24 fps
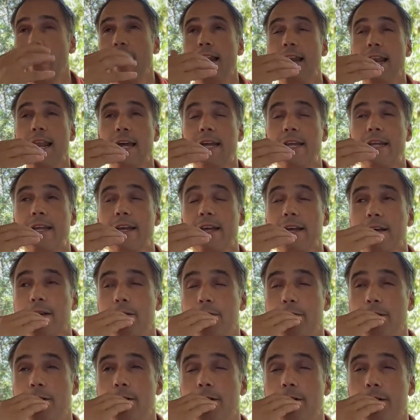like,
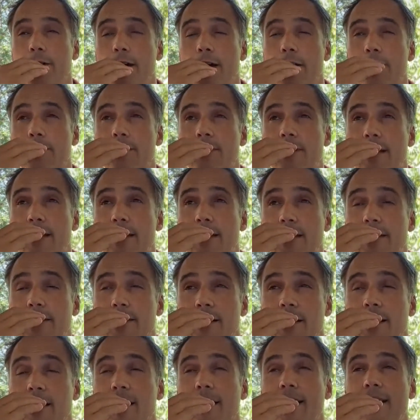no, how to say this?
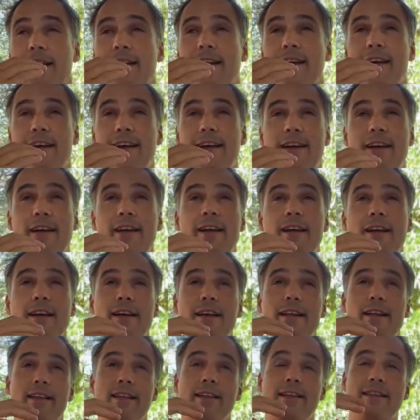
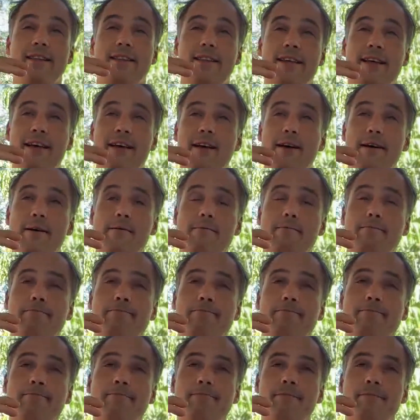The
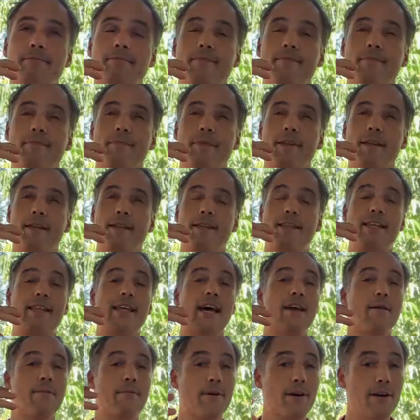the
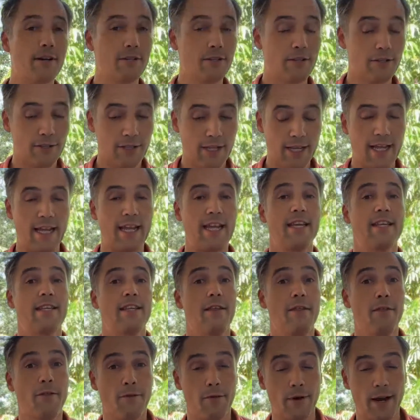diversity is
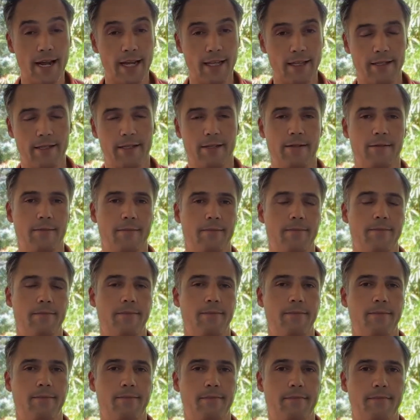in threat.
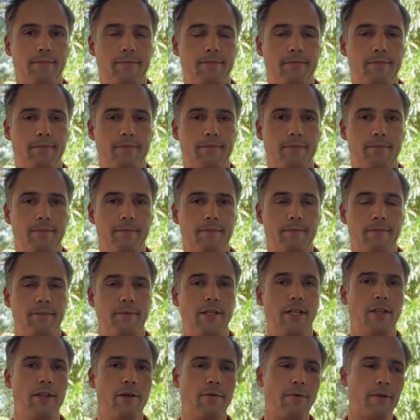
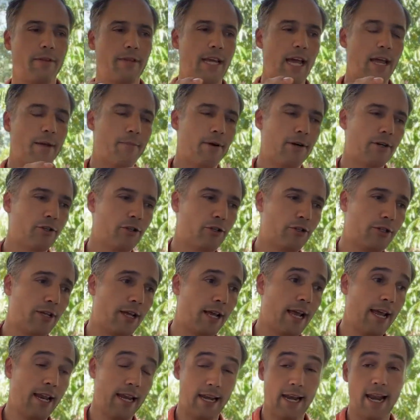The
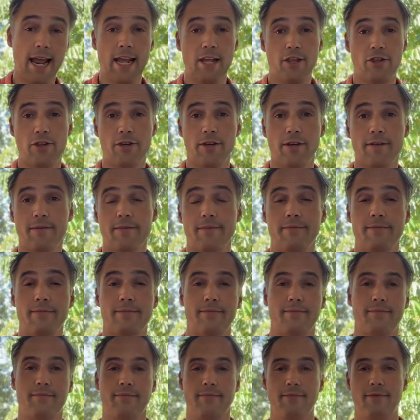diversity in nature,
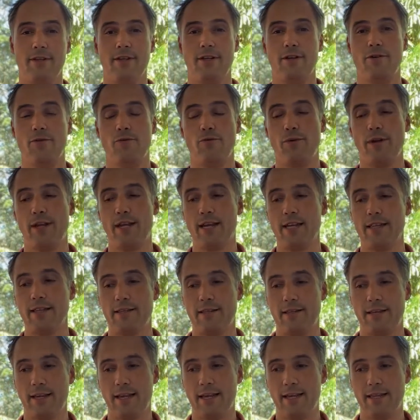we can
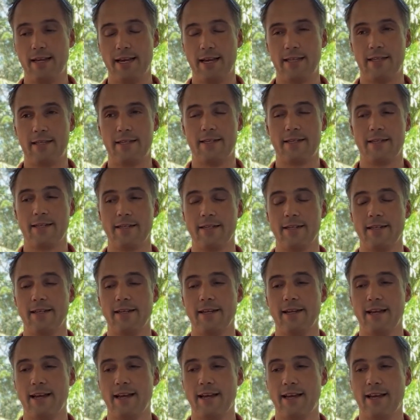see that
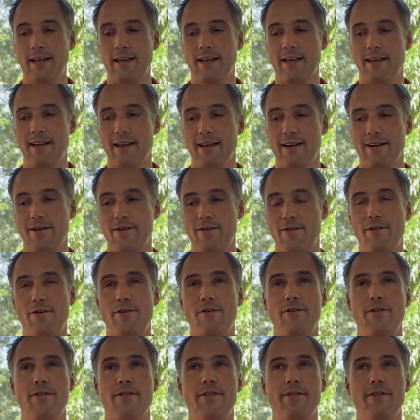
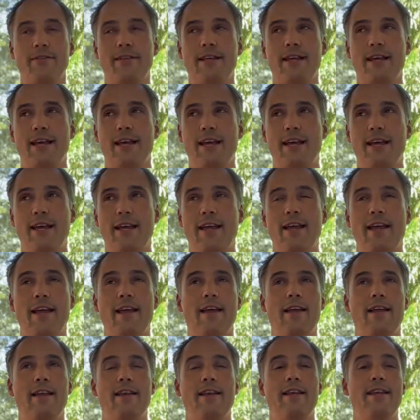all the
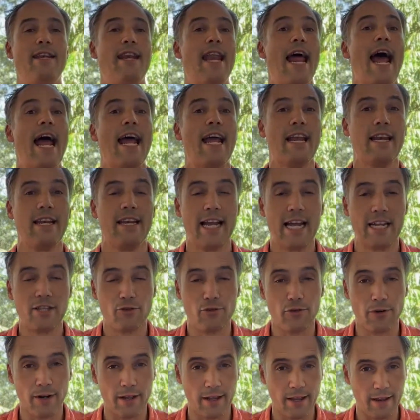
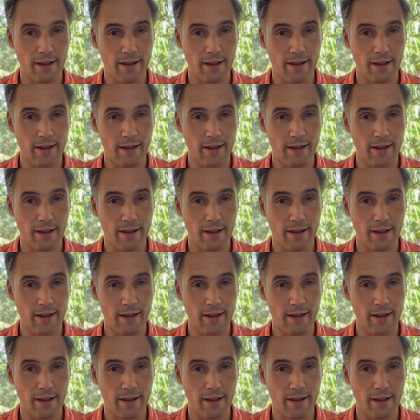natural